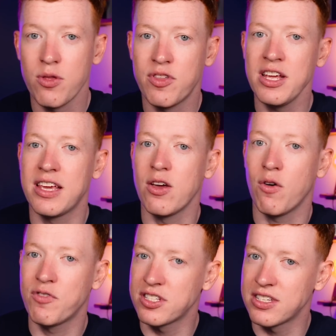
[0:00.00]
don't think he
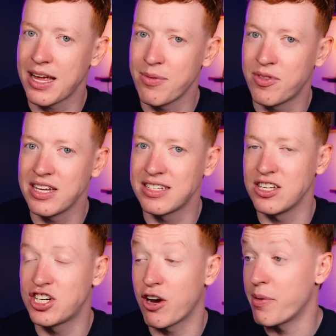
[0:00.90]
offers the same things that
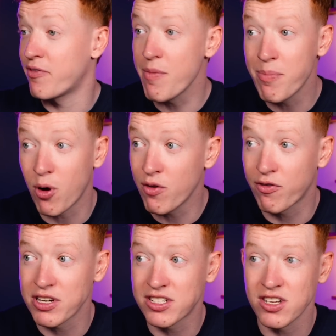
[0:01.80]
Jeremy Frimpong,
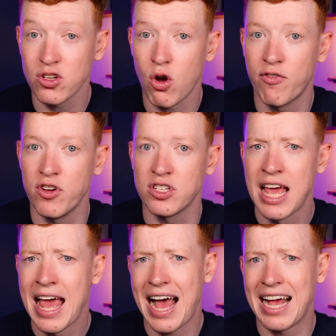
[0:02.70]
for instance, offers
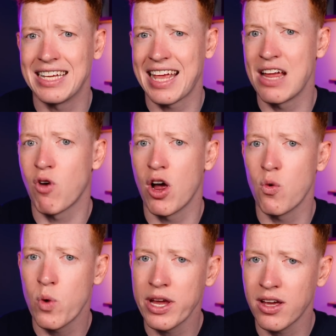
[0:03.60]
as a right
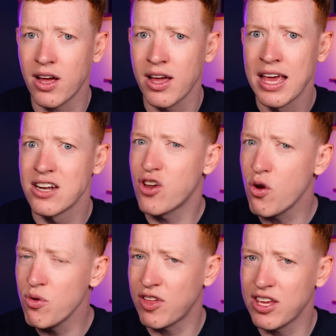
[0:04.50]
winger.
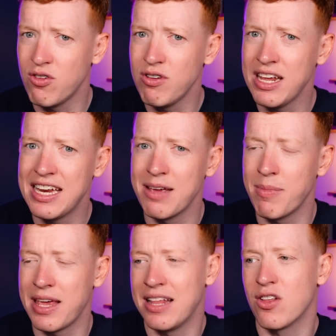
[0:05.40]
Don't think you need
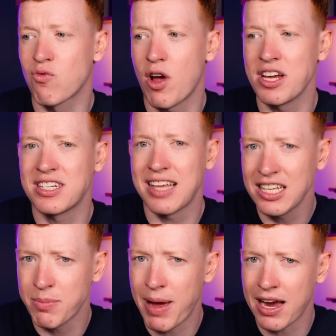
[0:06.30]
him in the right
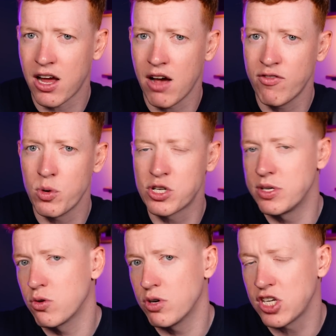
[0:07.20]
centre-back cover, which we
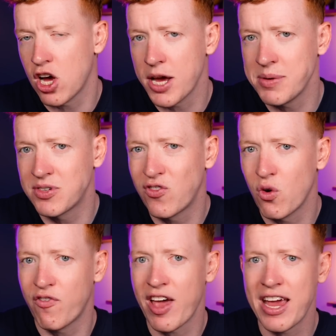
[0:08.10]
saw at times
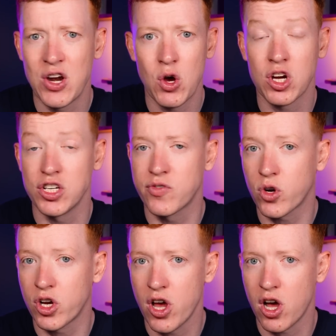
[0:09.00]
for Feyenoord, because you've got
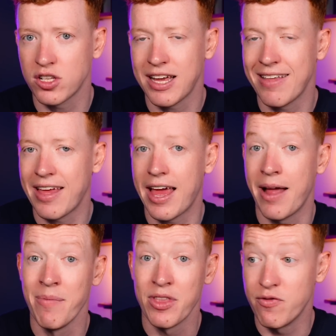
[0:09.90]
Konate there.
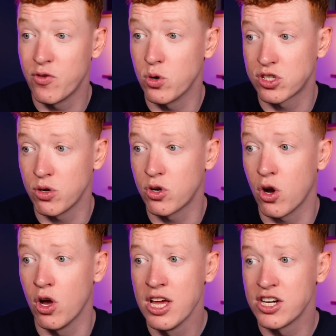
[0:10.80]
You've also
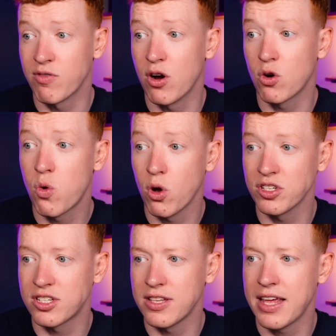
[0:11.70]
got Jarell
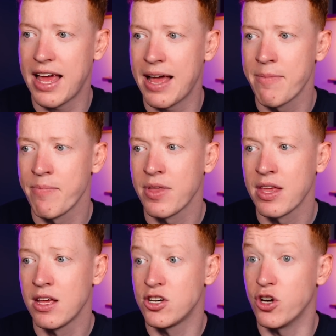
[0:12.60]
Quansah there.
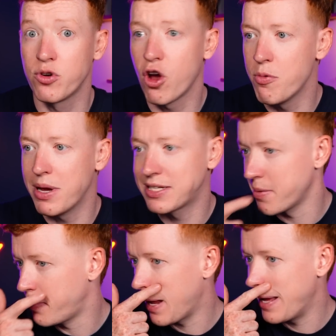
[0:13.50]
Joe Gomez
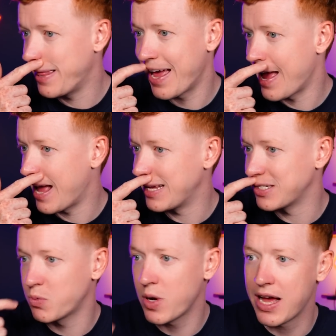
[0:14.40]
can play there
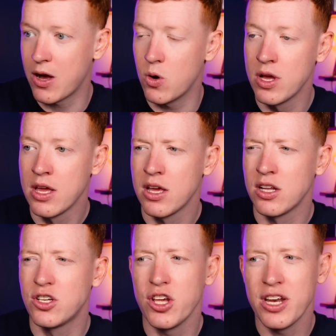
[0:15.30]
as well.
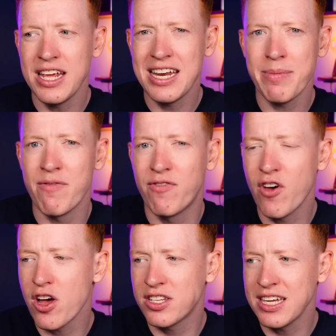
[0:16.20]
Do you need him
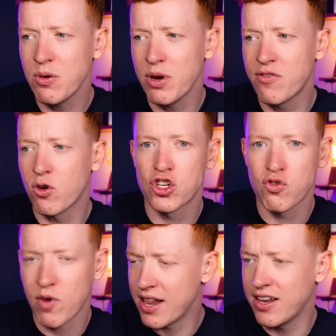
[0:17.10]
inverting when you've got
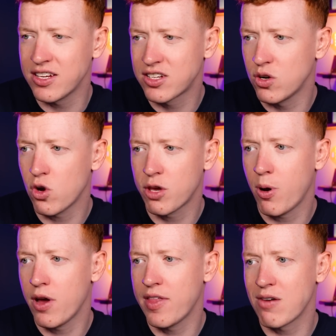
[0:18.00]
Trent that is going to
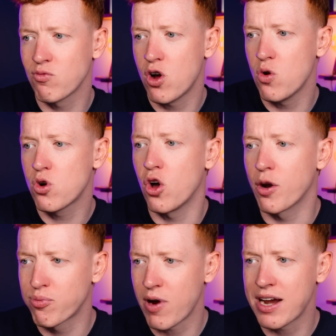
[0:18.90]
occupy that role? Connor
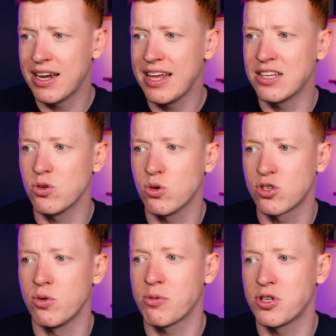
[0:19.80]
Bradley is
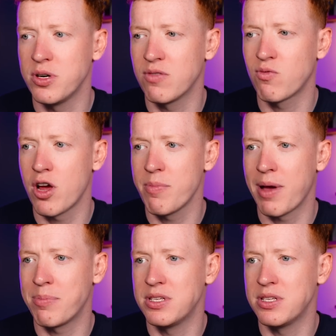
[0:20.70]
also an option in the right back